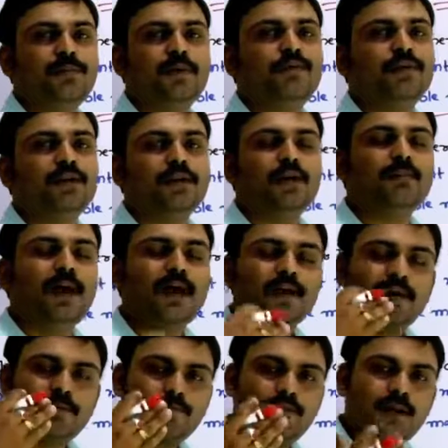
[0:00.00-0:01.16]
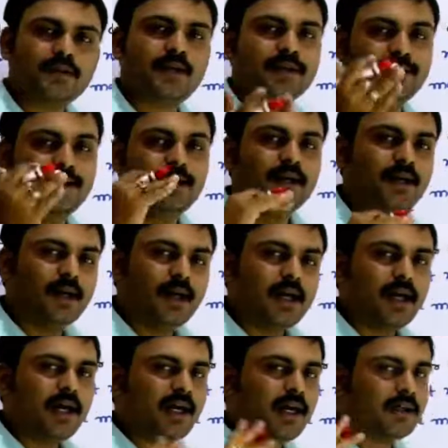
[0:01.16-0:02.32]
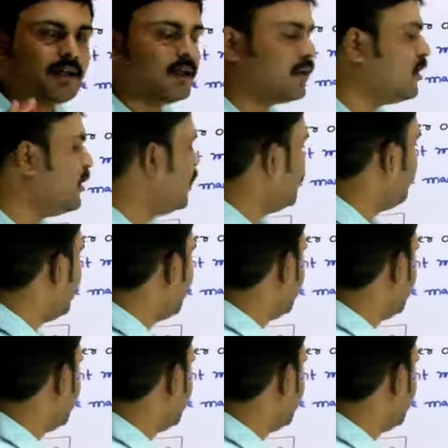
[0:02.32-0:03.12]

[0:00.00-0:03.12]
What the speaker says: between the magnetic flux and the conductor. But